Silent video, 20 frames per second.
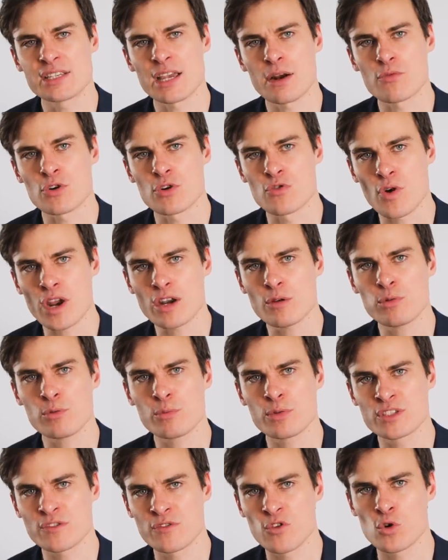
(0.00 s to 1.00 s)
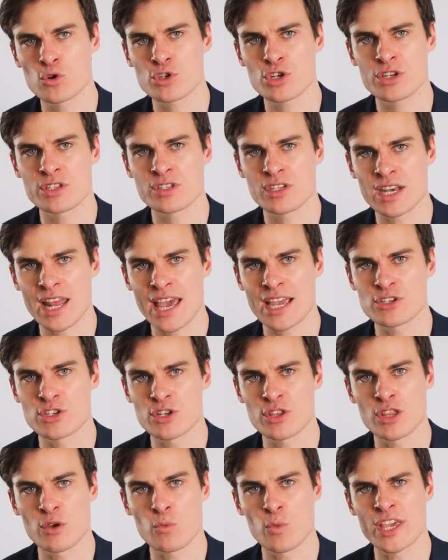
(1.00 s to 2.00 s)
is our regrettable misfortune as a
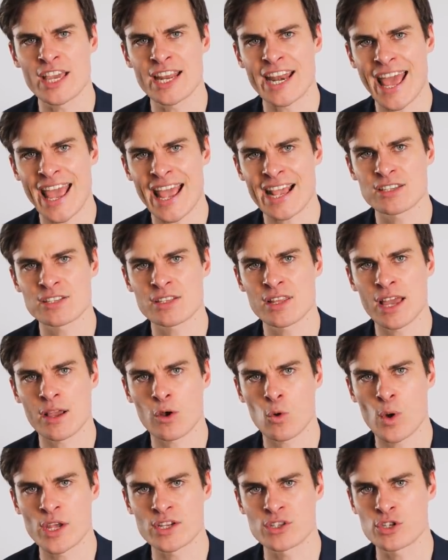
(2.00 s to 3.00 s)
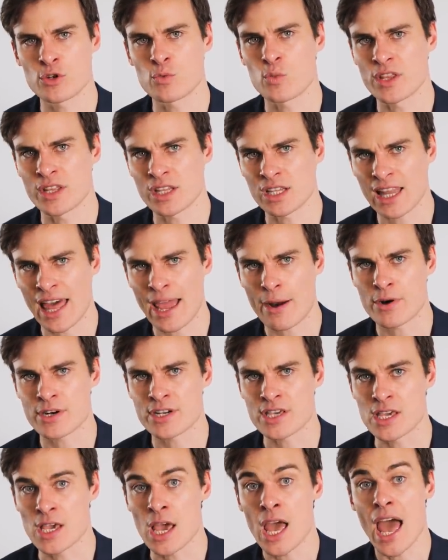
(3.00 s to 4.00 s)
nation that we can answer that question with
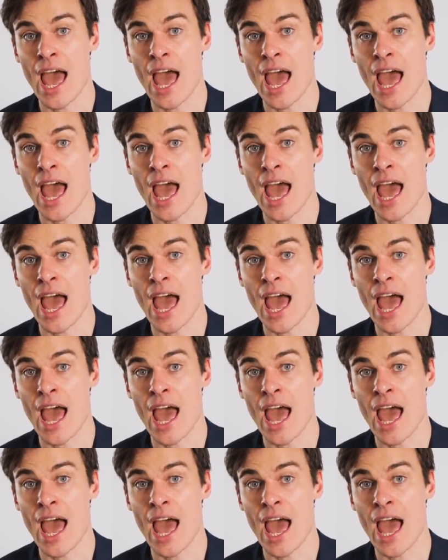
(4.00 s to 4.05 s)
clarity,